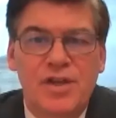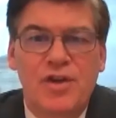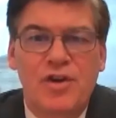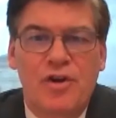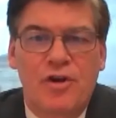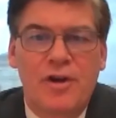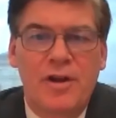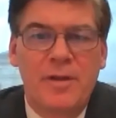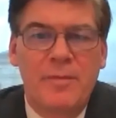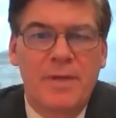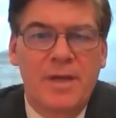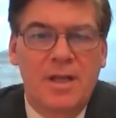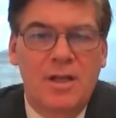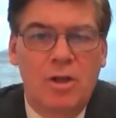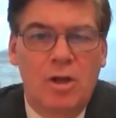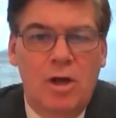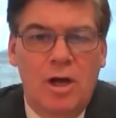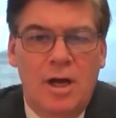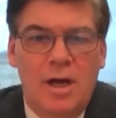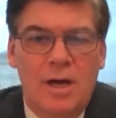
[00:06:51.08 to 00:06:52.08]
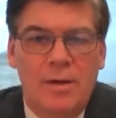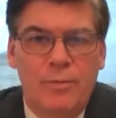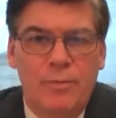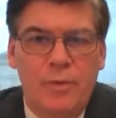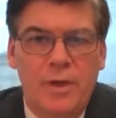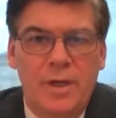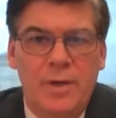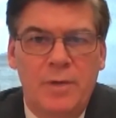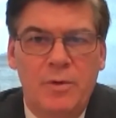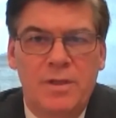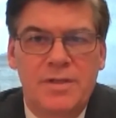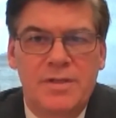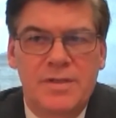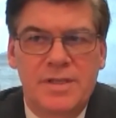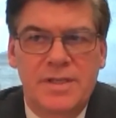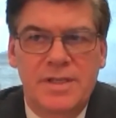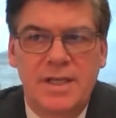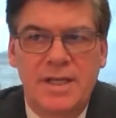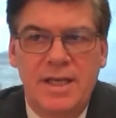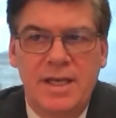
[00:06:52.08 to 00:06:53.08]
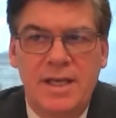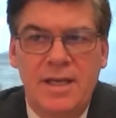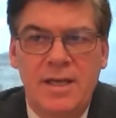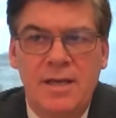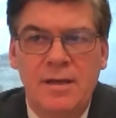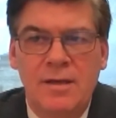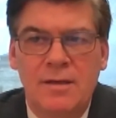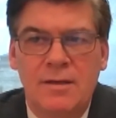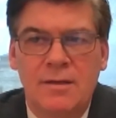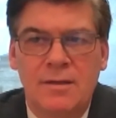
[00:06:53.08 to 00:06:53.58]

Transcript: had already been law, we would see